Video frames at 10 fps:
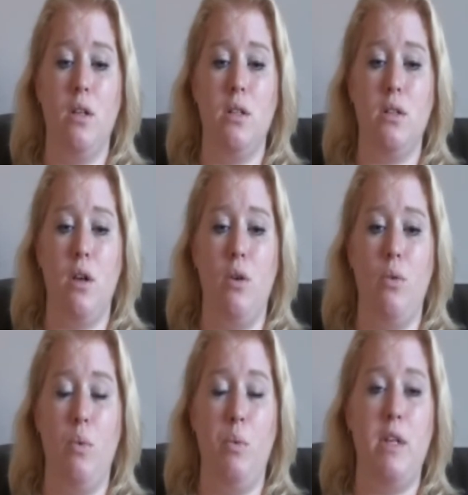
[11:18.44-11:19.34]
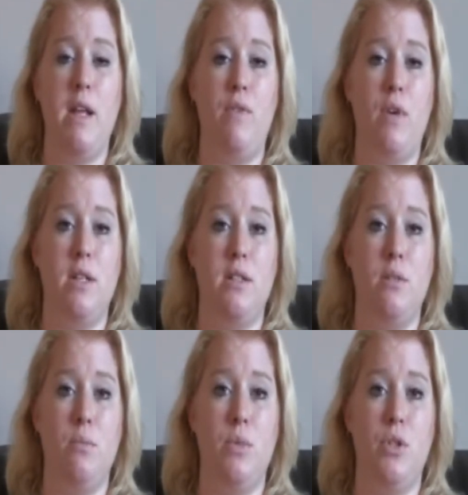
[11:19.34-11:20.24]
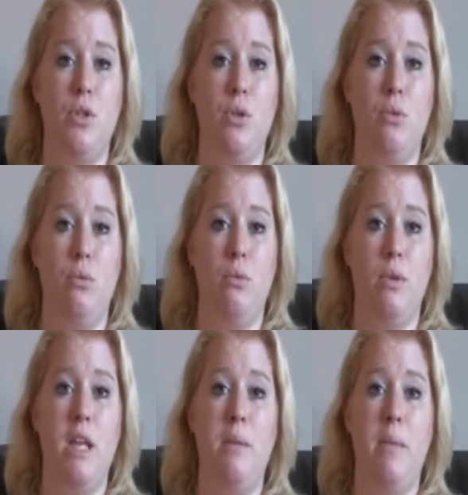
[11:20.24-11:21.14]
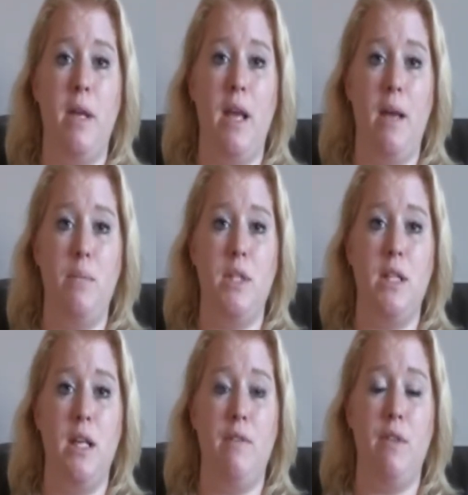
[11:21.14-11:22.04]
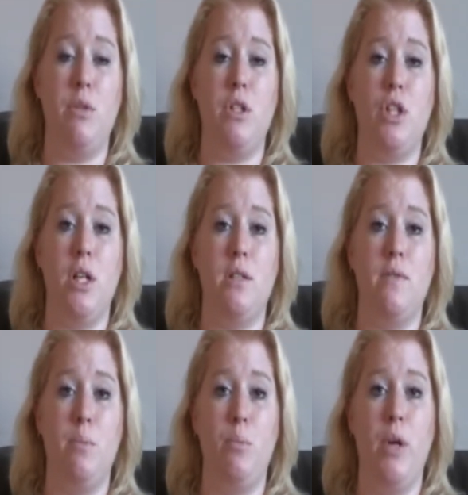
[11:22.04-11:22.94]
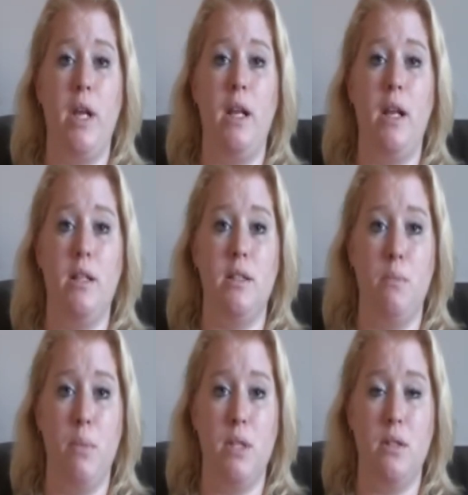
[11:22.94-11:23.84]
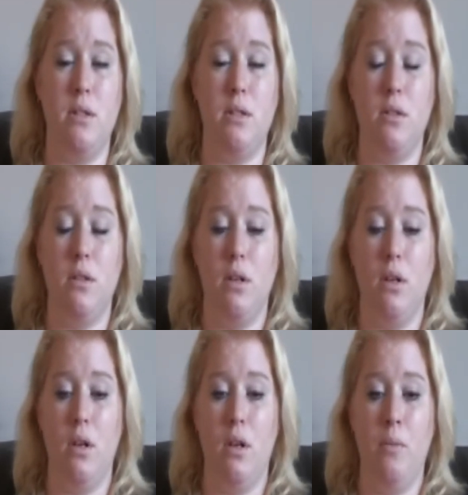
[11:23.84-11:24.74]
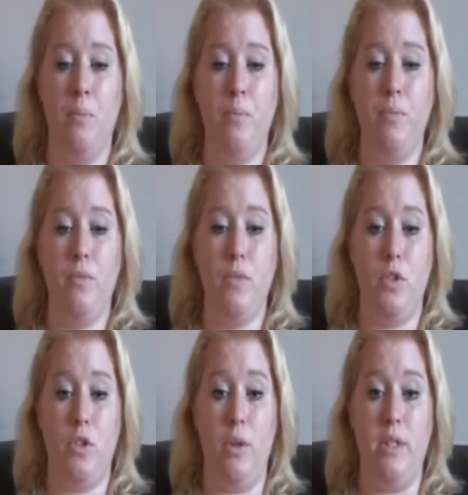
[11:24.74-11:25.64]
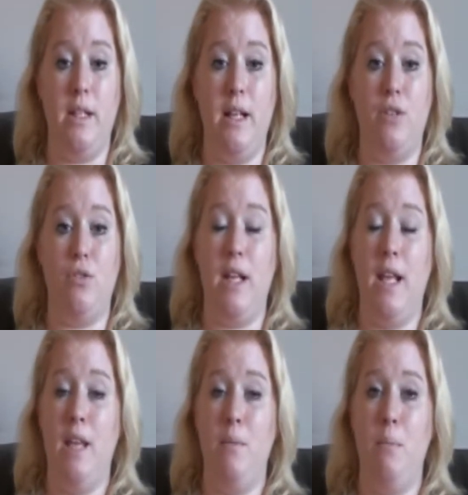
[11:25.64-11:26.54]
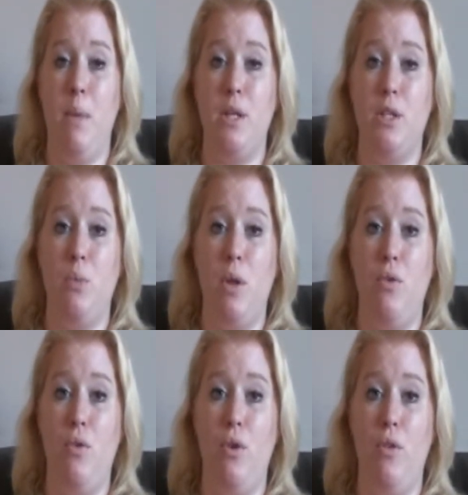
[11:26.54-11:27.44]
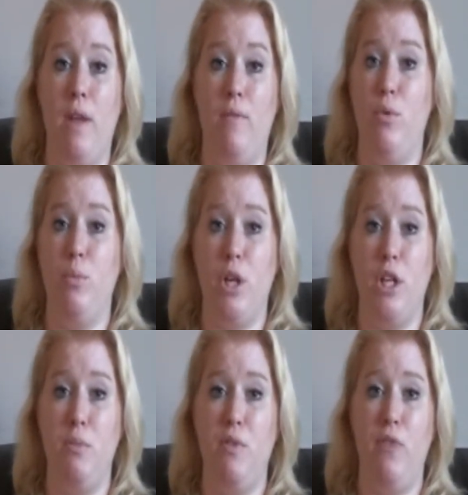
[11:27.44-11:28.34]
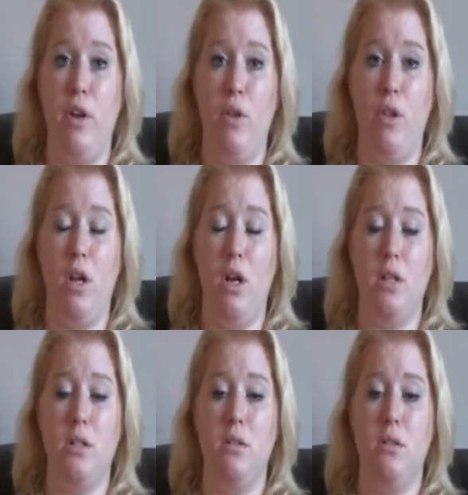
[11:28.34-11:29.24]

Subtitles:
So we would never ask them to keep it empty if there was a chance of them bringing in some business. So it's literally hit and miss whether or not that room's going to be free on the night.